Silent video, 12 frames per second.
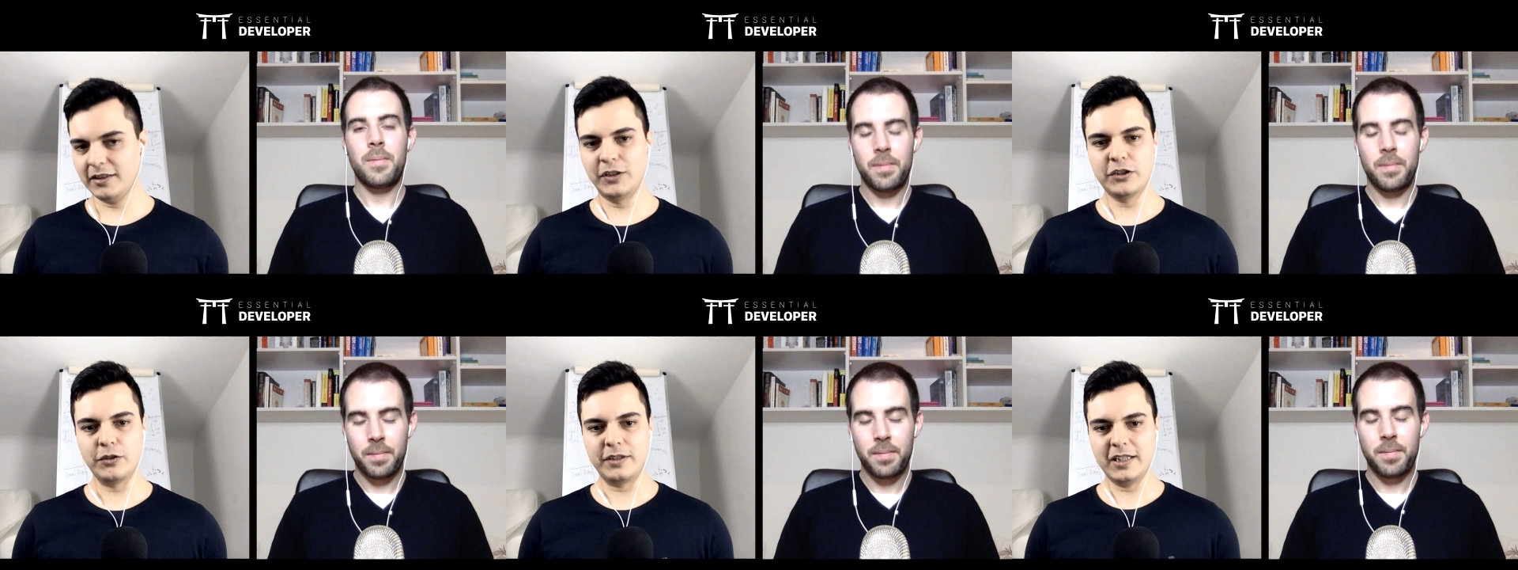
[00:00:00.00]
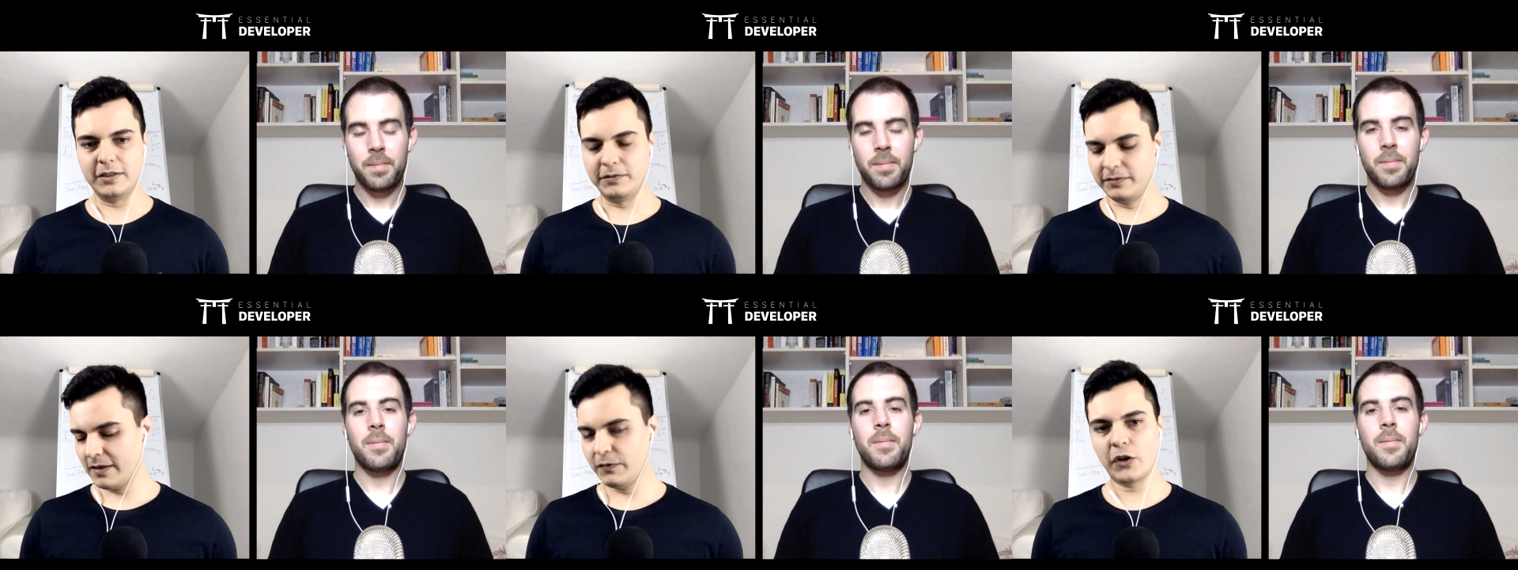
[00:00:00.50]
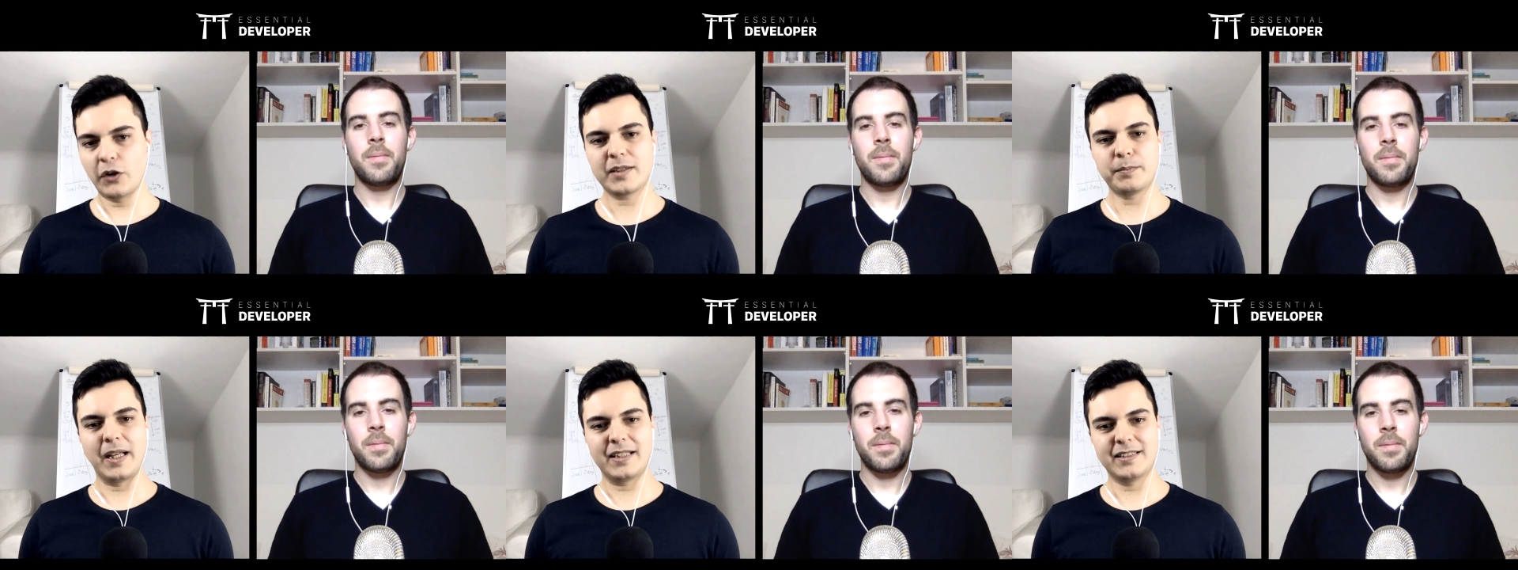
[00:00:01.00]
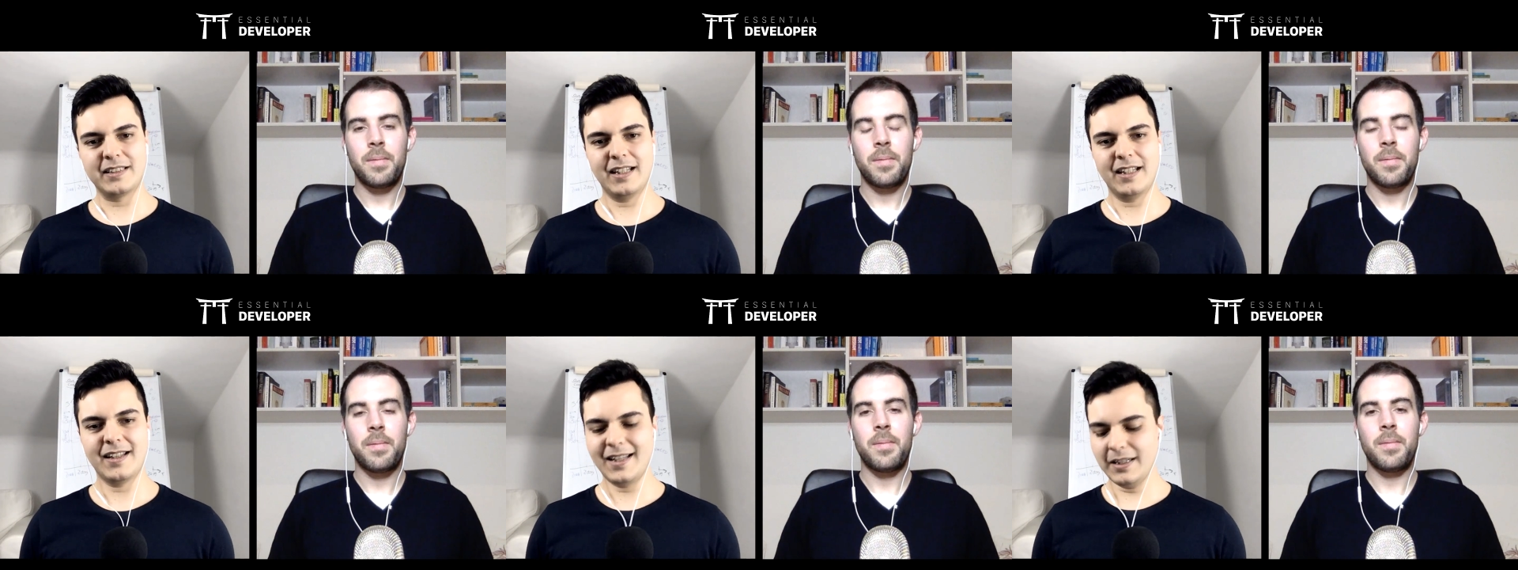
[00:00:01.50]
Speaker 1: You need to give without
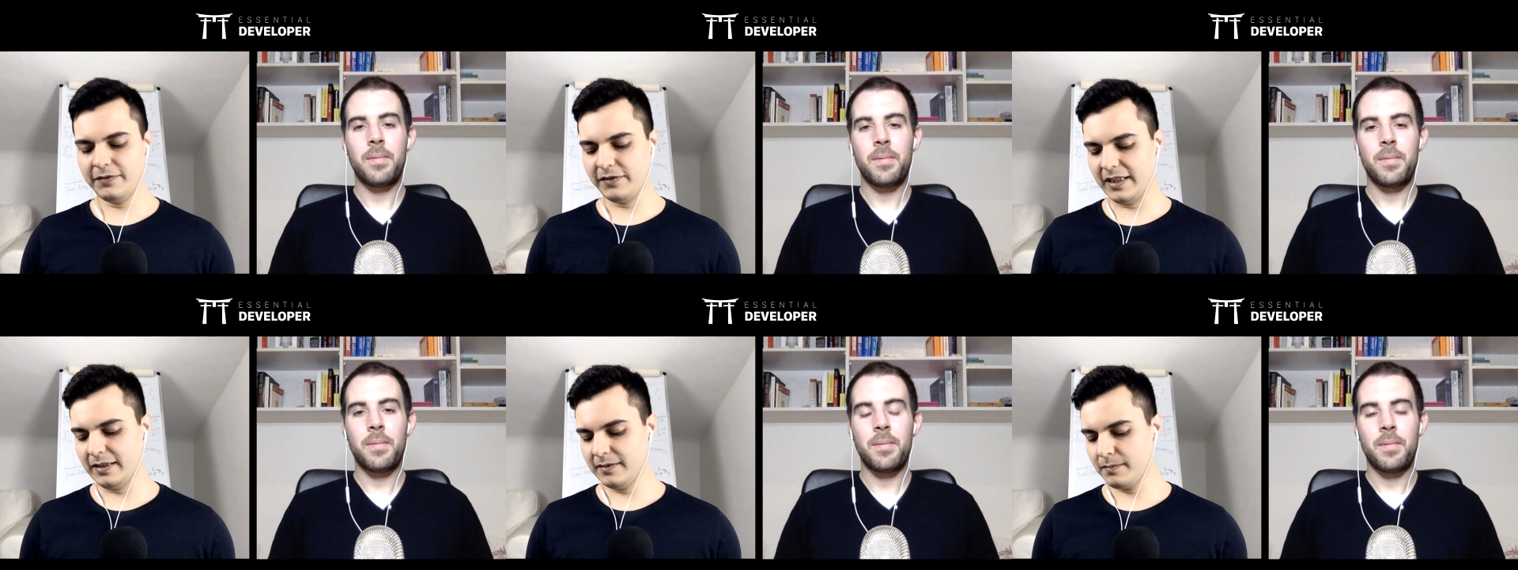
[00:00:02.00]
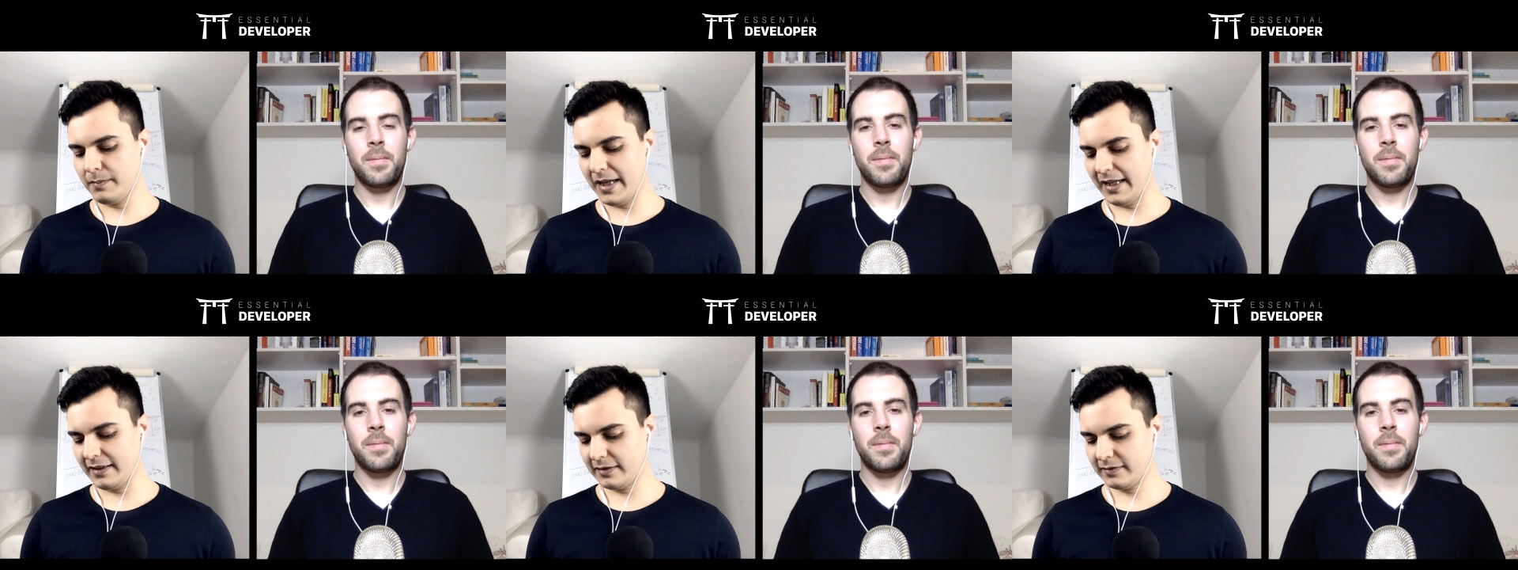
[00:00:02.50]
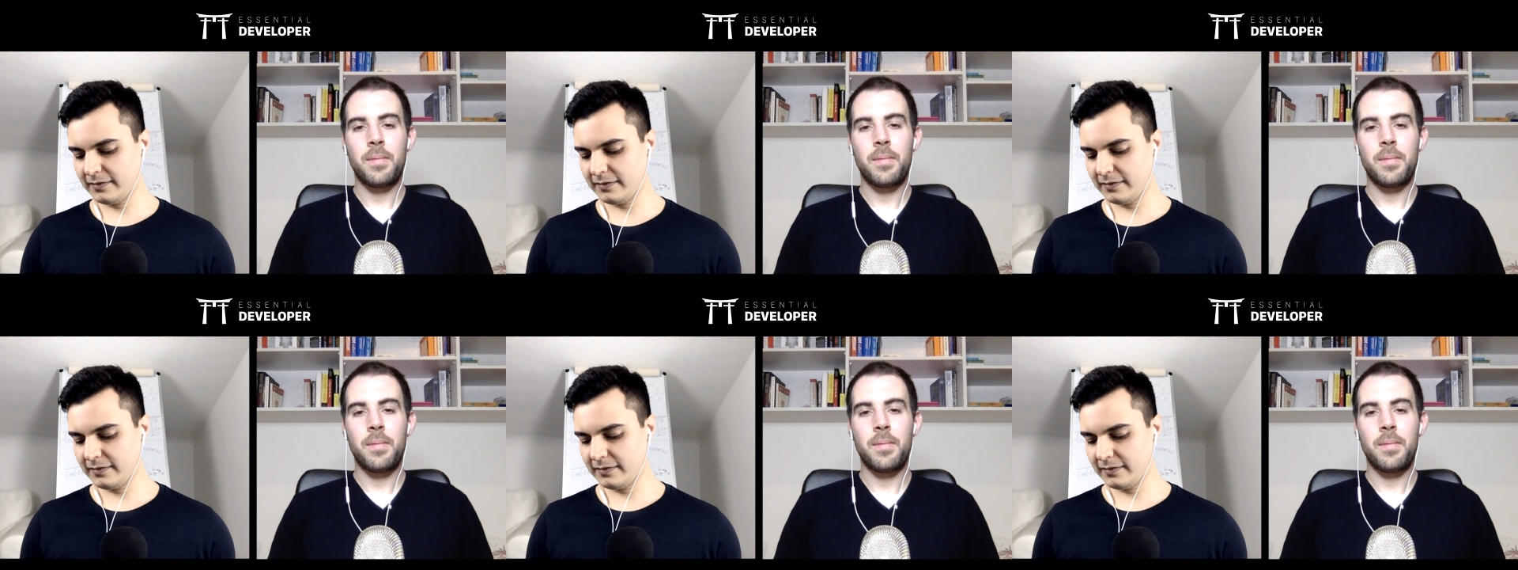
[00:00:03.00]
expecting anything back.